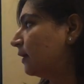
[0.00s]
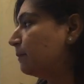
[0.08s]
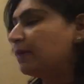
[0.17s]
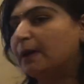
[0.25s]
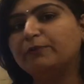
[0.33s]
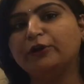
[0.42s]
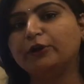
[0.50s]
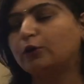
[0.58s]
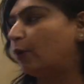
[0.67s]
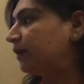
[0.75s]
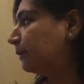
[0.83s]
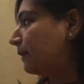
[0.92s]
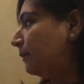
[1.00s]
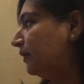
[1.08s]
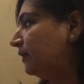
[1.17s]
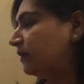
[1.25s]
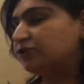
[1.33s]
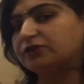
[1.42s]
Memory recording, memory
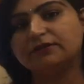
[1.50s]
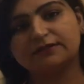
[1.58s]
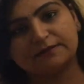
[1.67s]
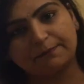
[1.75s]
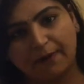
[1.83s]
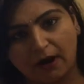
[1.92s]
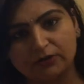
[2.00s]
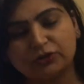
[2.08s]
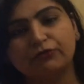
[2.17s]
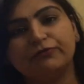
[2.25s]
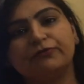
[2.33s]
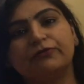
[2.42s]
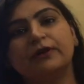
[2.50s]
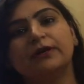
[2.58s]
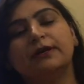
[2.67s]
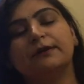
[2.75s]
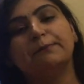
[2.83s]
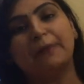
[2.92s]
retention is a part of
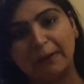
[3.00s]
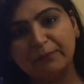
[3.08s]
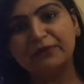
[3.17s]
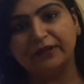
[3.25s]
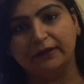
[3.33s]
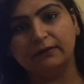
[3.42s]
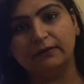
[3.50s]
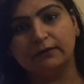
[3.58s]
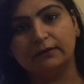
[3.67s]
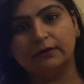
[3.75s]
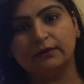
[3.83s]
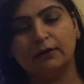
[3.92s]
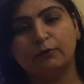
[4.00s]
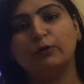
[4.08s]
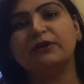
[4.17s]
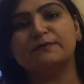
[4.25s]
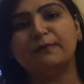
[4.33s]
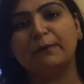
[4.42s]
memory.
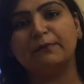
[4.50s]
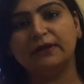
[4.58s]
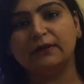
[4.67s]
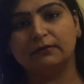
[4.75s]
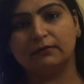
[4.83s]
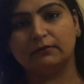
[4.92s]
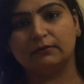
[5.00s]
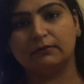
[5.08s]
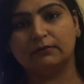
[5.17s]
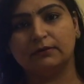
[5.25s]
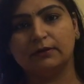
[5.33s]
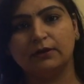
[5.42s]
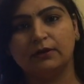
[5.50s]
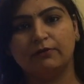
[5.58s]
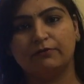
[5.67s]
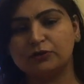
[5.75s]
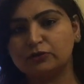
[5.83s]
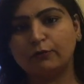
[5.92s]
What is memory?
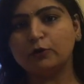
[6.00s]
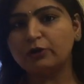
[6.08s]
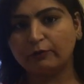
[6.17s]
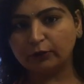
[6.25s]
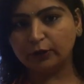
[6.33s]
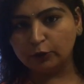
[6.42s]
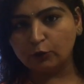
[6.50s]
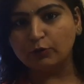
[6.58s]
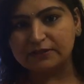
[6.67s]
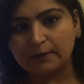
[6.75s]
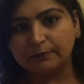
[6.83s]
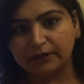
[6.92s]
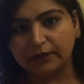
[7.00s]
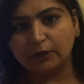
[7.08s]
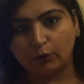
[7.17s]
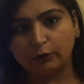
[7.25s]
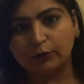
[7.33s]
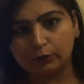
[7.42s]
First of all, you have to encode something in
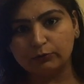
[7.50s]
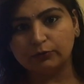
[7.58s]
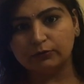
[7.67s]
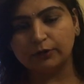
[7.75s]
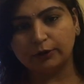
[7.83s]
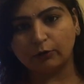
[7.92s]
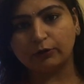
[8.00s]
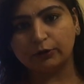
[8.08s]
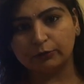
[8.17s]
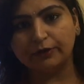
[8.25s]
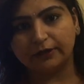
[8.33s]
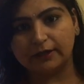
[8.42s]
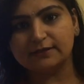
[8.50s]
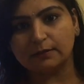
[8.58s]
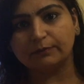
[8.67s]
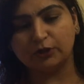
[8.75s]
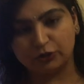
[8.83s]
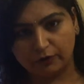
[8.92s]
order to retain
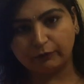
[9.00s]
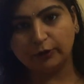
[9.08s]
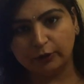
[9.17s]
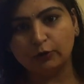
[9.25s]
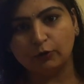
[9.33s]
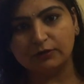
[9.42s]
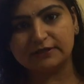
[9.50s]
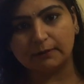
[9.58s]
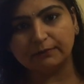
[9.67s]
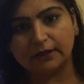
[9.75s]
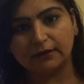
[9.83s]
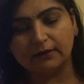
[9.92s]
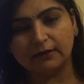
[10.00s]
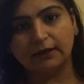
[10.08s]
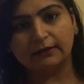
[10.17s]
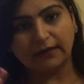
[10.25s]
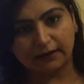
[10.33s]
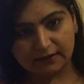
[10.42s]
something. You have to encode something.
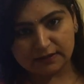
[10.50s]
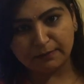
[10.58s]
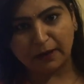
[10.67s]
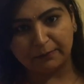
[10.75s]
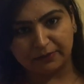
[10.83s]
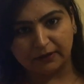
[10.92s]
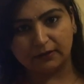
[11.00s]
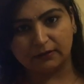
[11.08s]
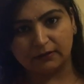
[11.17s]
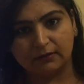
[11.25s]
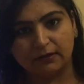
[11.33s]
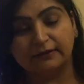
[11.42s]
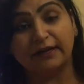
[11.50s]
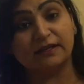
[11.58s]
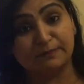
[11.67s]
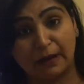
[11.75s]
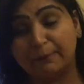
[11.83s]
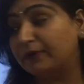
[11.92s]
That is memory. That
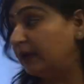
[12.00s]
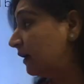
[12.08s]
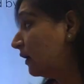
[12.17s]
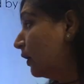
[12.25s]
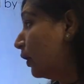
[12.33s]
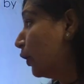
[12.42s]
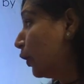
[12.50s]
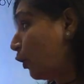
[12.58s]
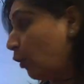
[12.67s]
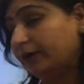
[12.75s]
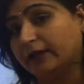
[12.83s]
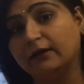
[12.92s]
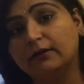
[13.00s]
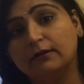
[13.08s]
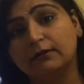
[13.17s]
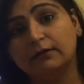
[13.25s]
is memory recording.